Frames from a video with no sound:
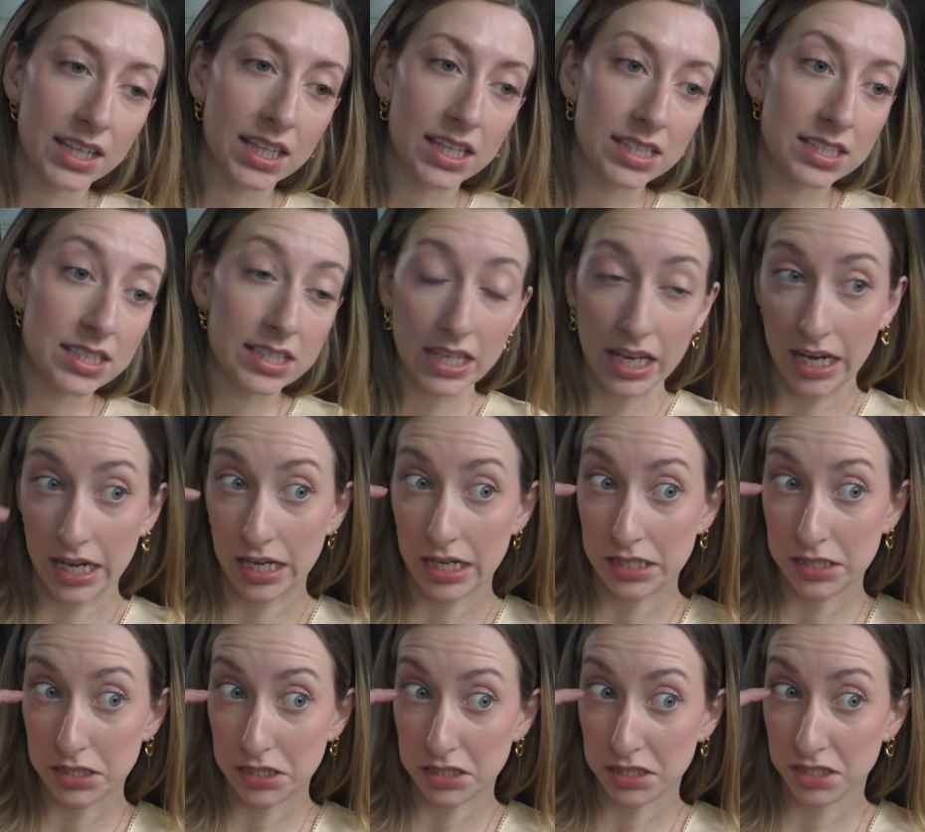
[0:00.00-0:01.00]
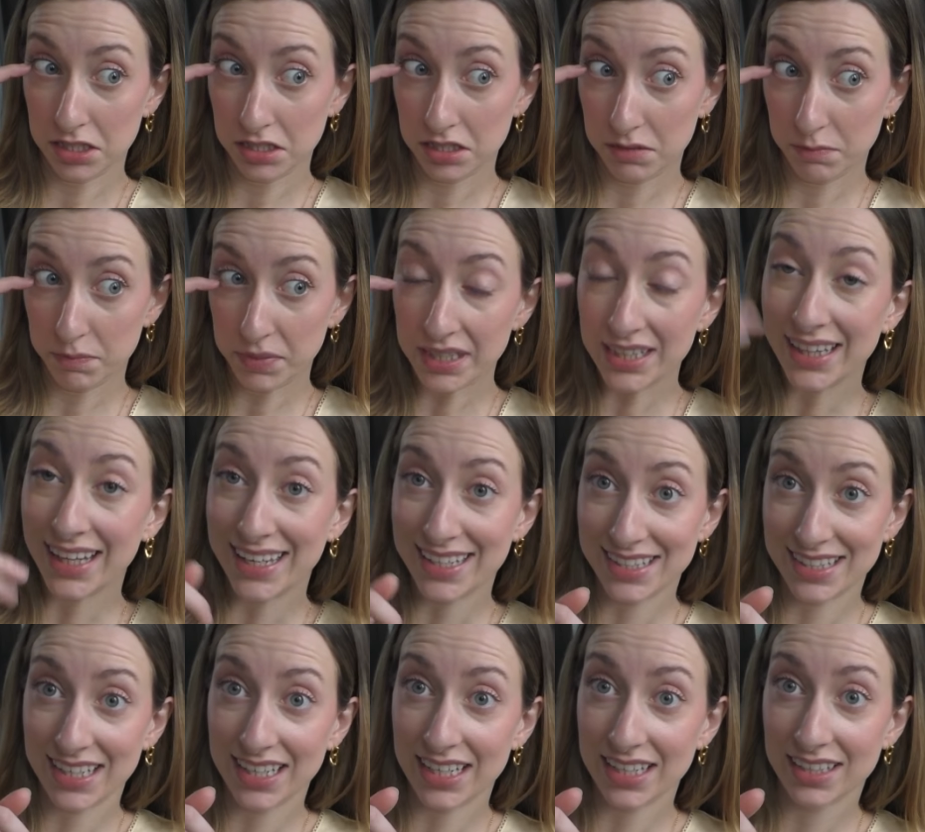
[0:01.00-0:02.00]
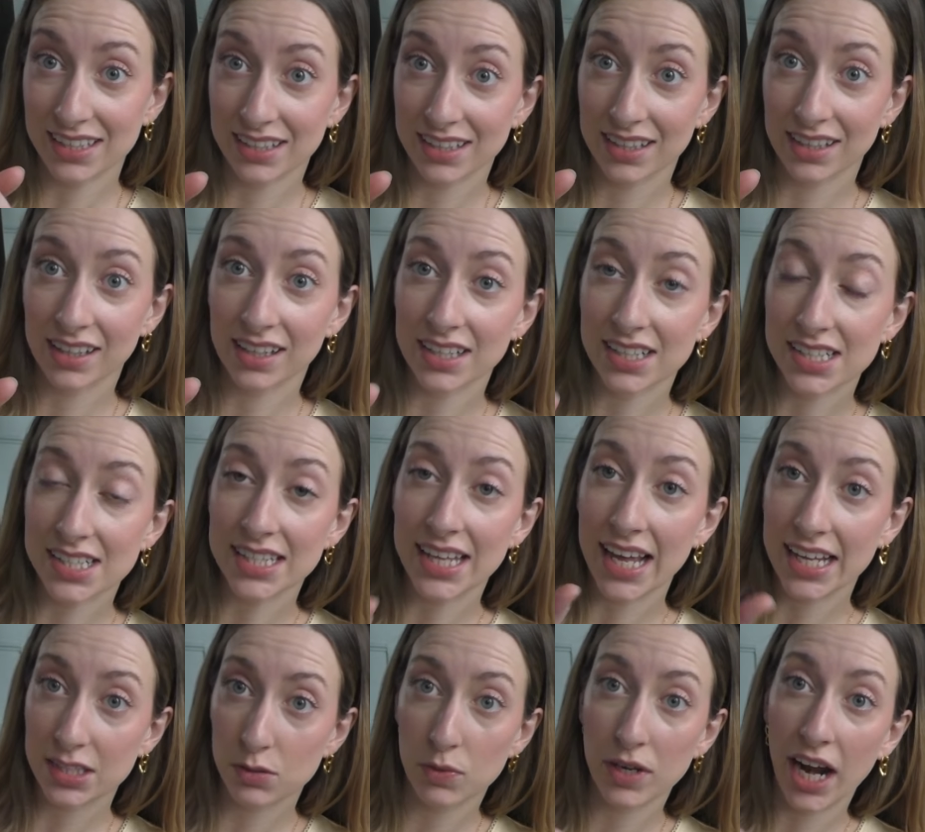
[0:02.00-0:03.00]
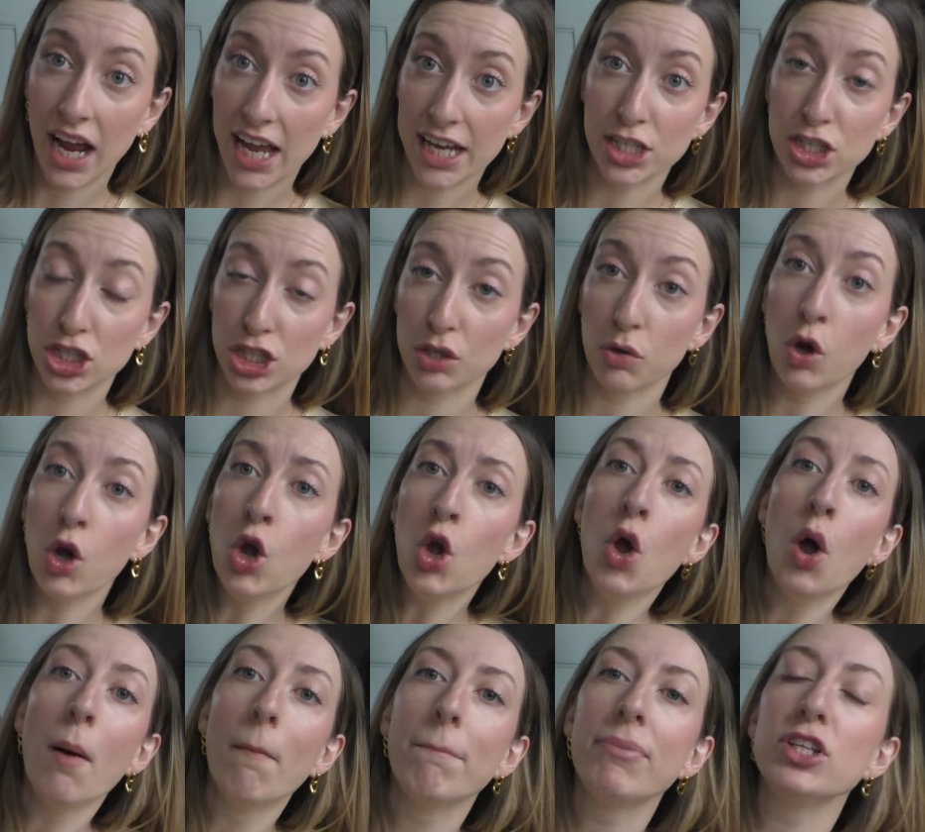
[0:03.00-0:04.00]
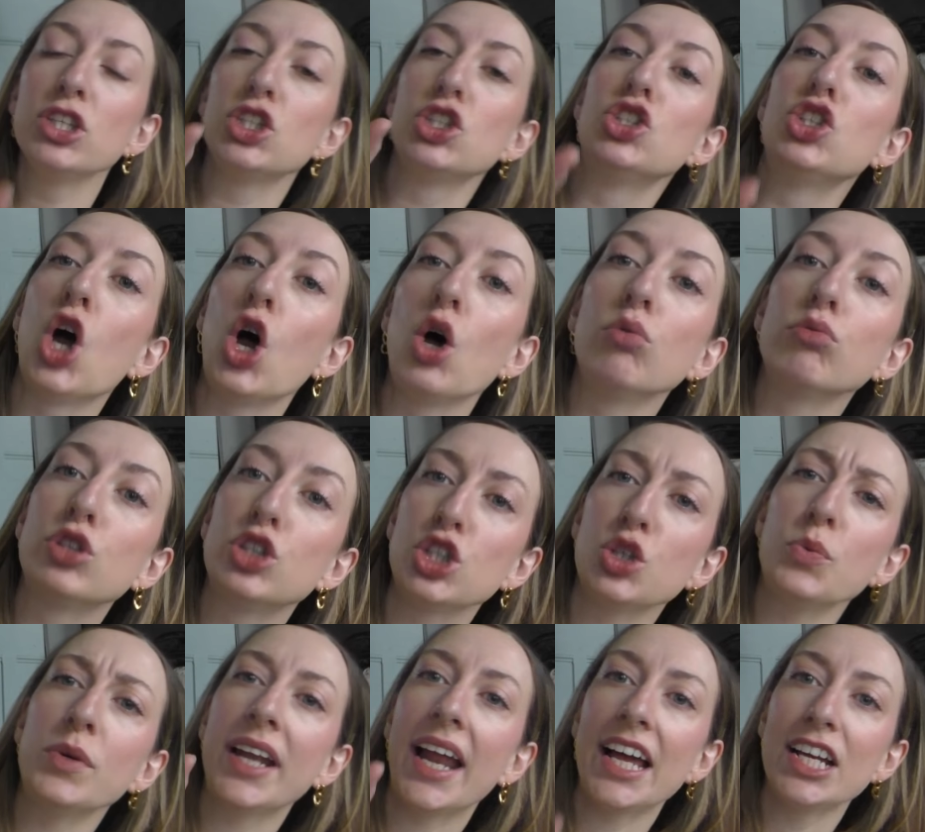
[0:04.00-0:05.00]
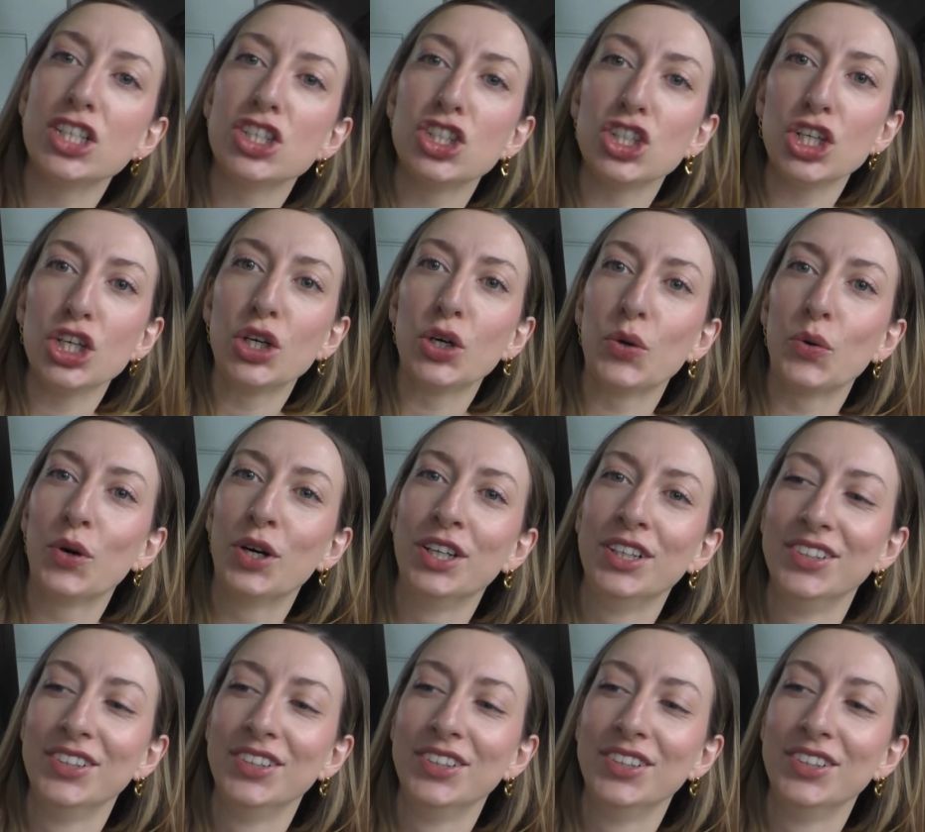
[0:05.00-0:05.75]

this and be lazy because that's what I do. But don't do what I do.